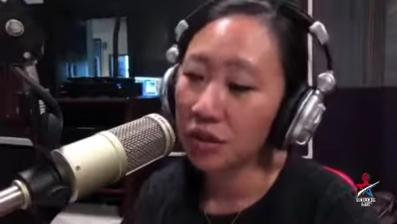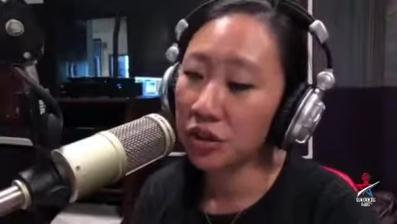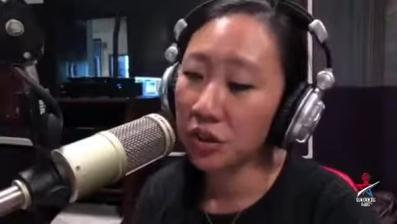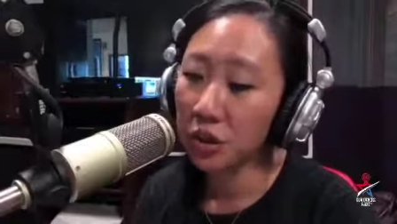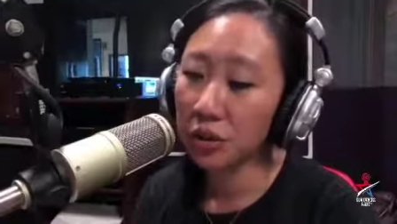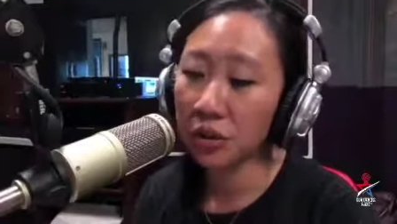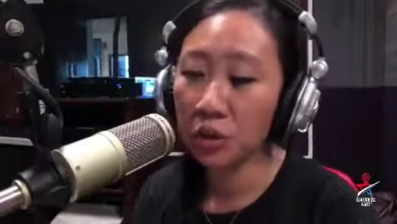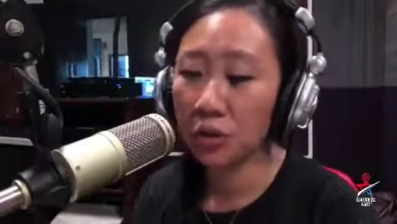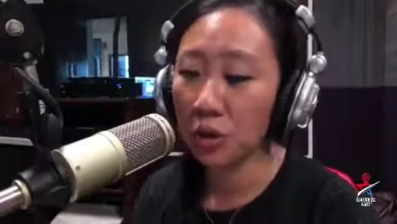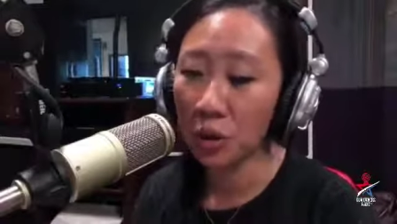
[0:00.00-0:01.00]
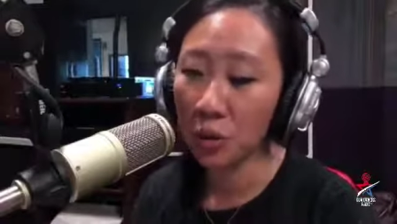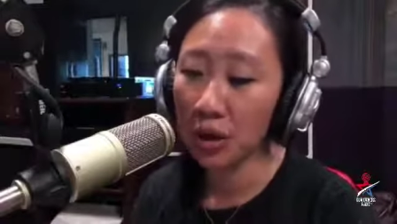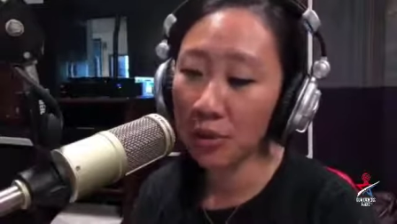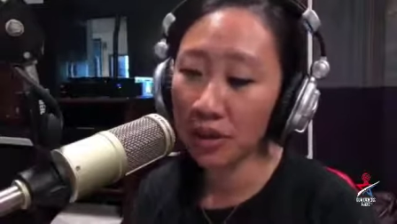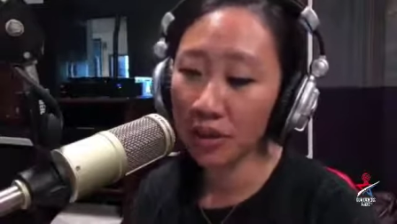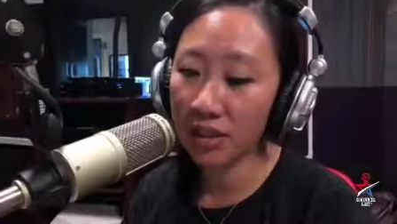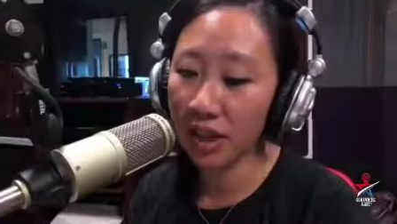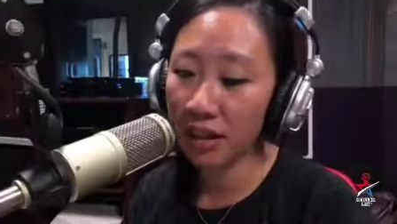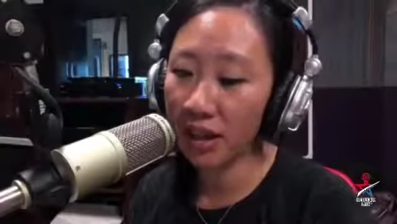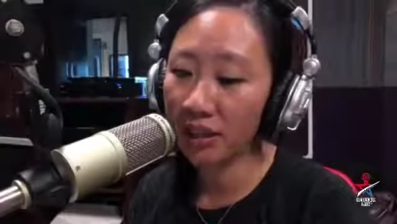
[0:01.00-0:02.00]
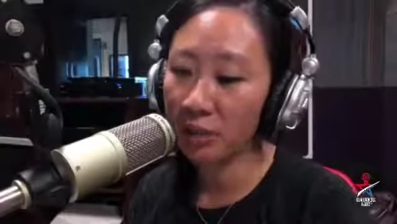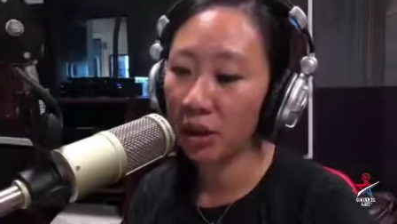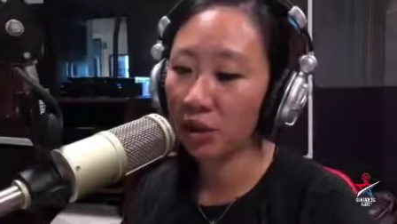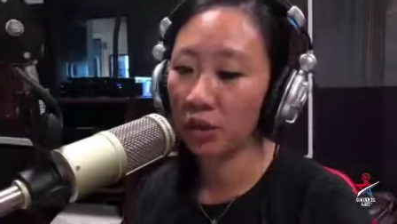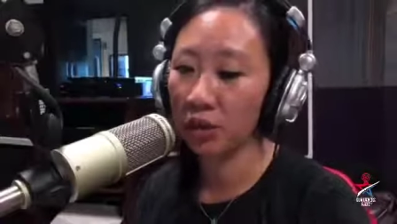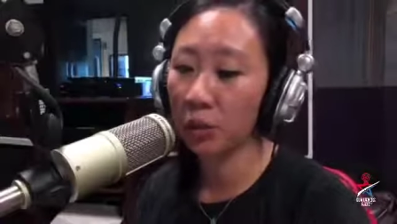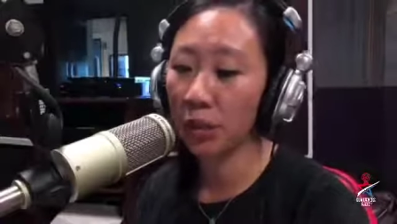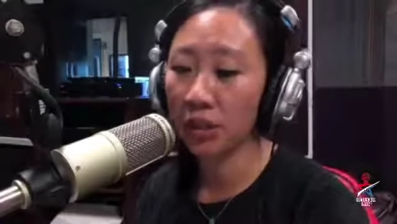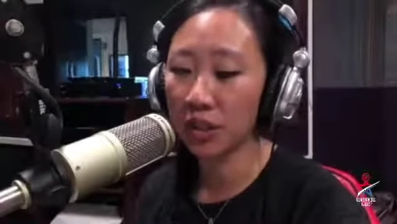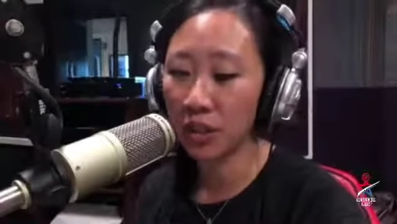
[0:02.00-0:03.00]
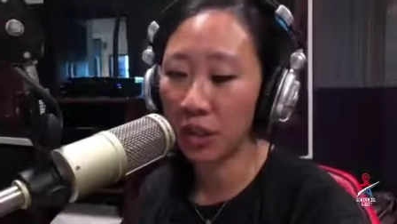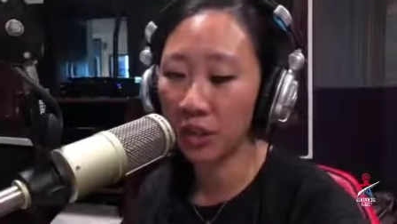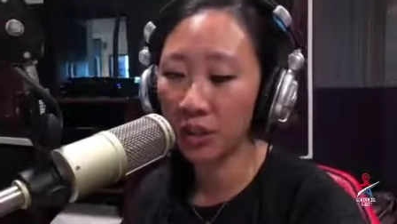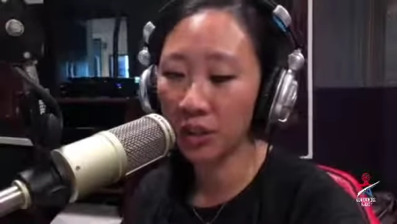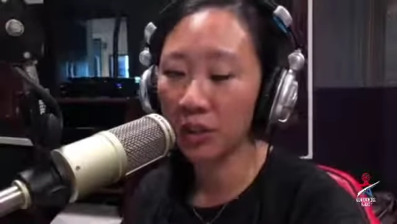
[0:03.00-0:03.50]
To those who don't want to be on the sidelines but aren't sure where to start,